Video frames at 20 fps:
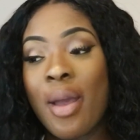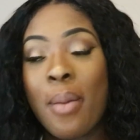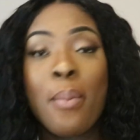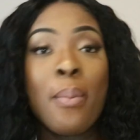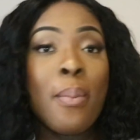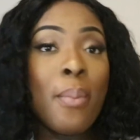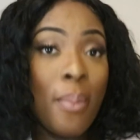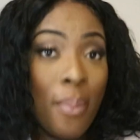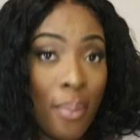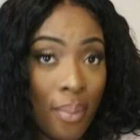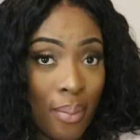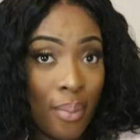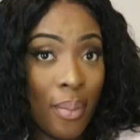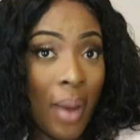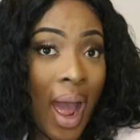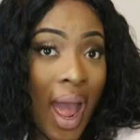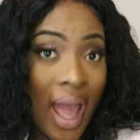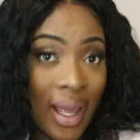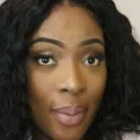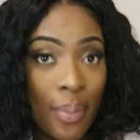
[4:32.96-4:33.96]

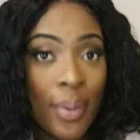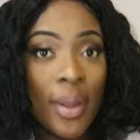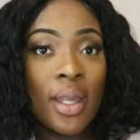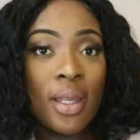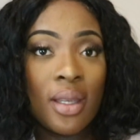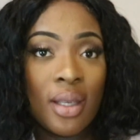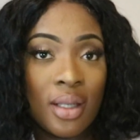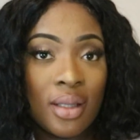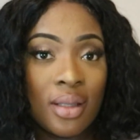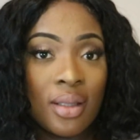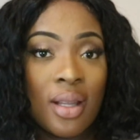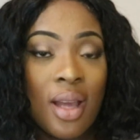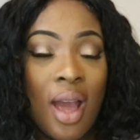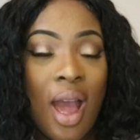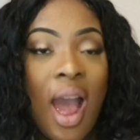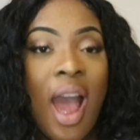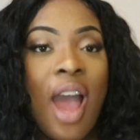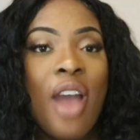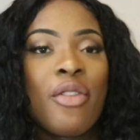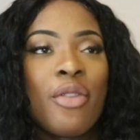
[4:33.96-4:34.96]
my opinion,
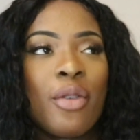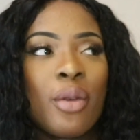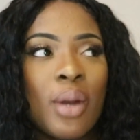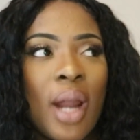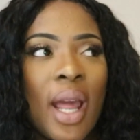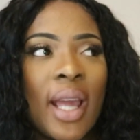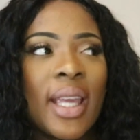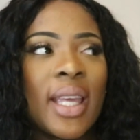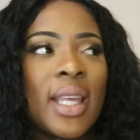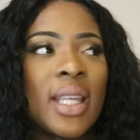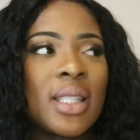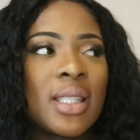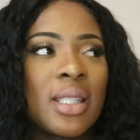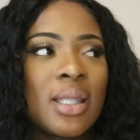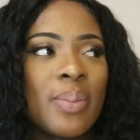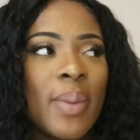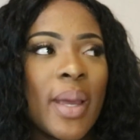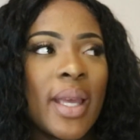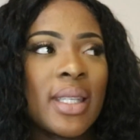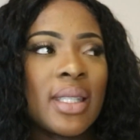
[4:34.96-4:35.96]
I feel like
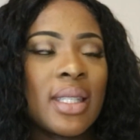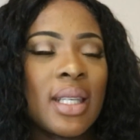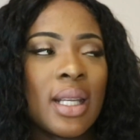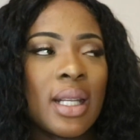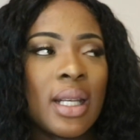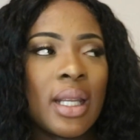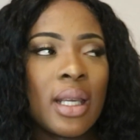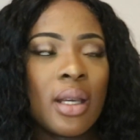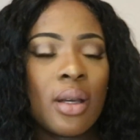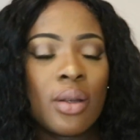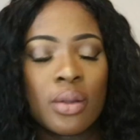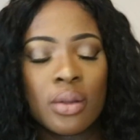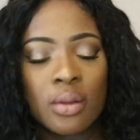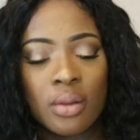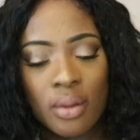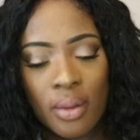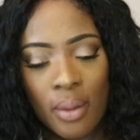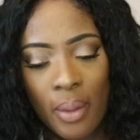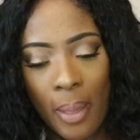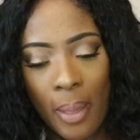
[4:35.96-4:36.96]
it's basically, hold on,